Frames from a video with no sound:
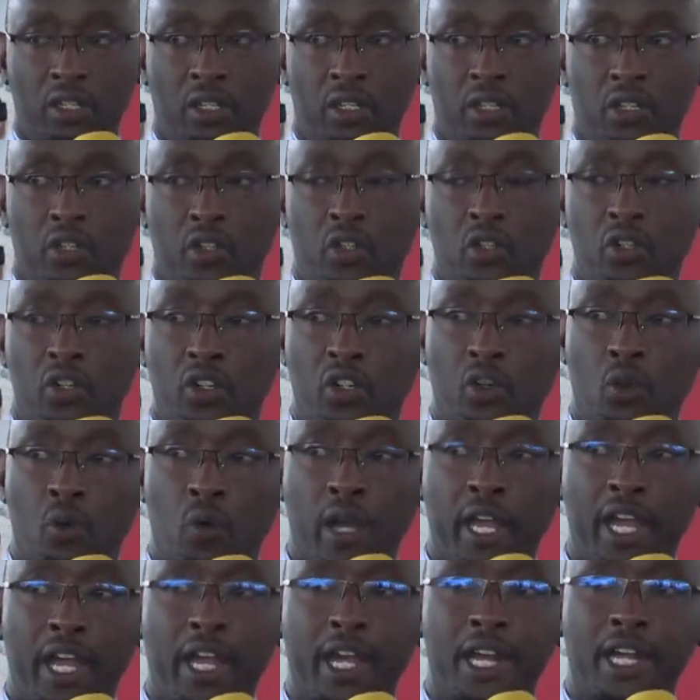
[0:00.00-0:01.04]
you
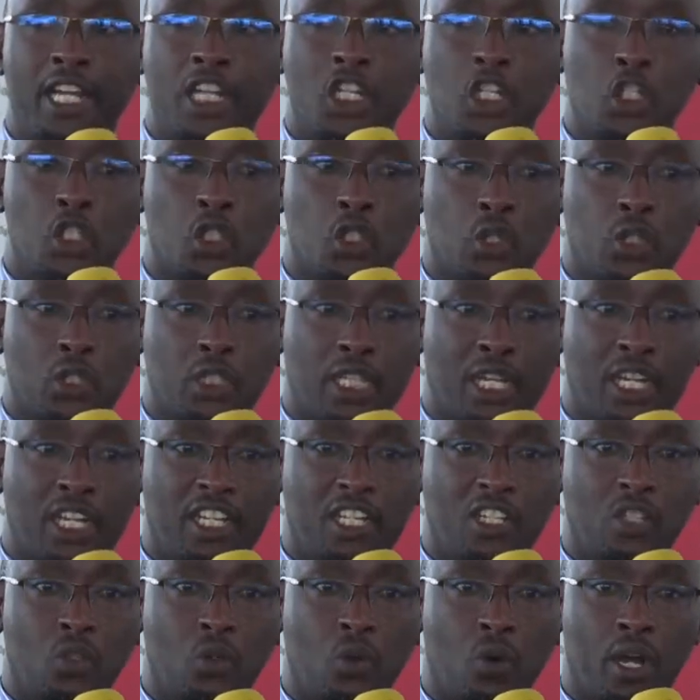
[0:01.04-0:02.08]
require a shorter
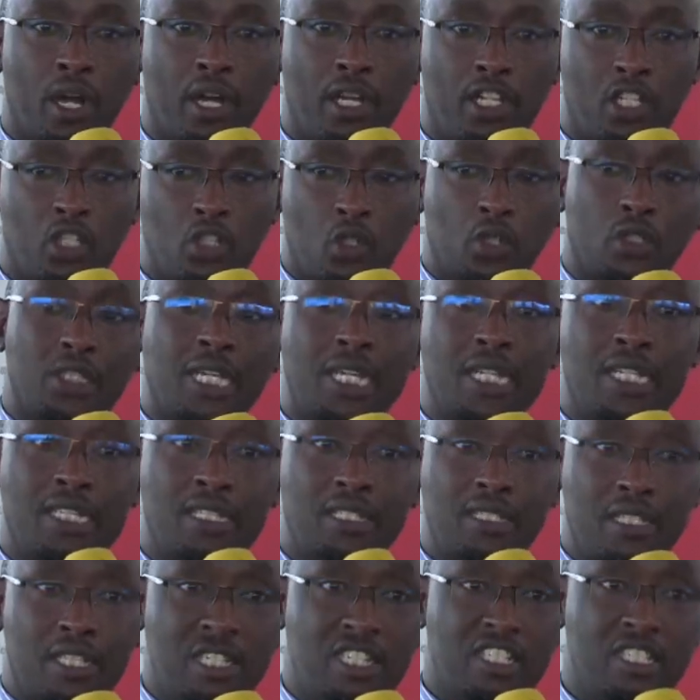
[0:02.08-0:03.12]
network, a shorter
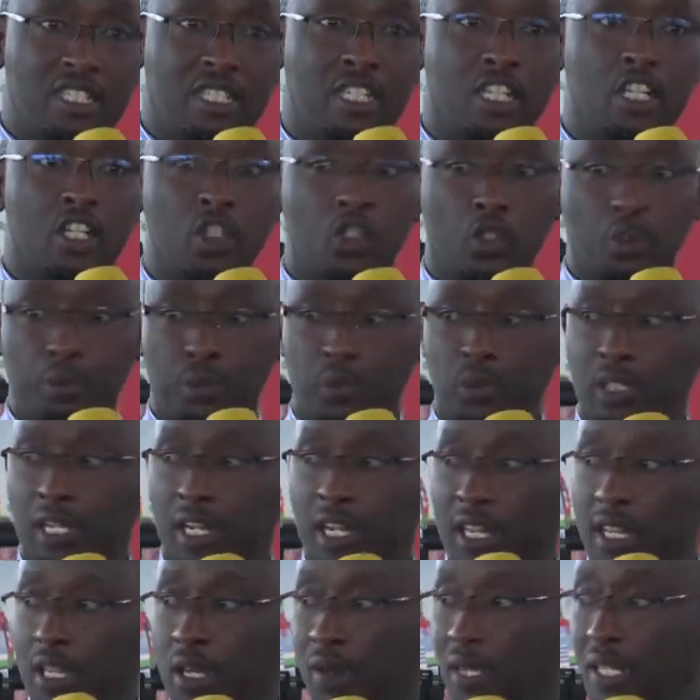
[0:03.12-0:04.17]
distance to put
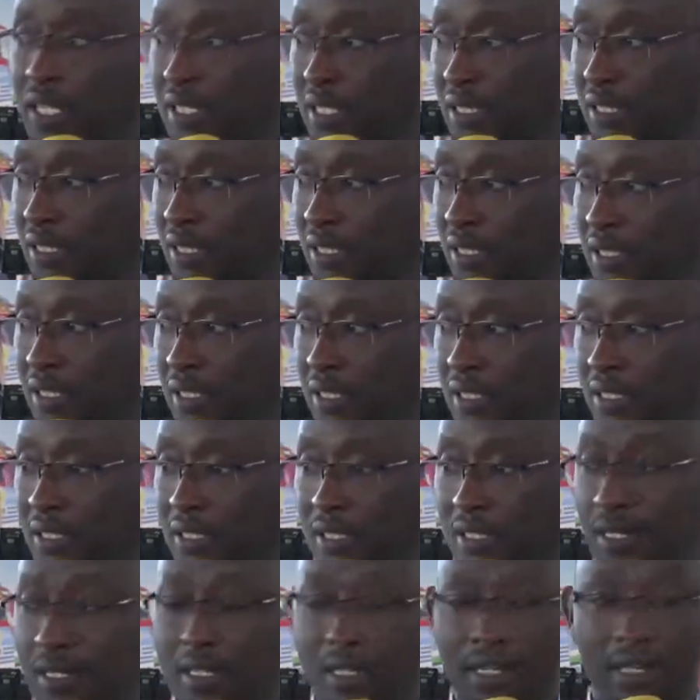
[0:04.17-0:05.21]
another what?
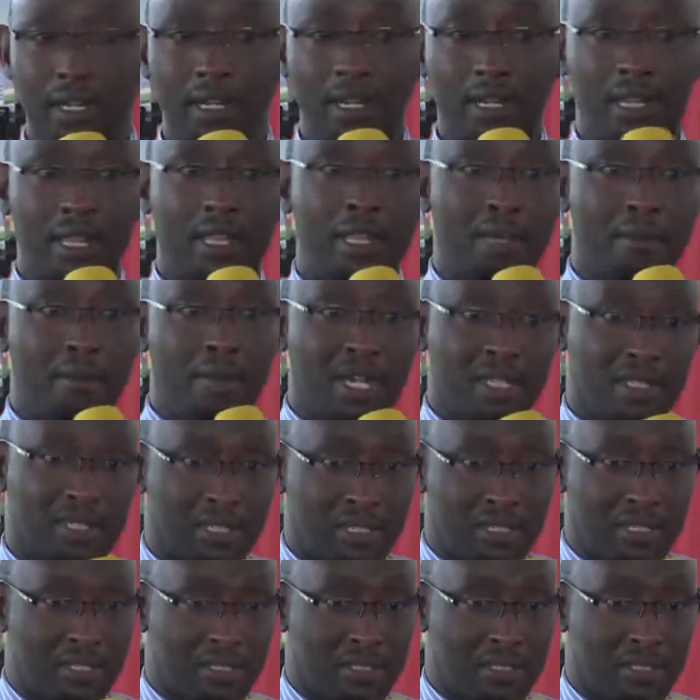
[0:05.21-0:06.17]
Another mast.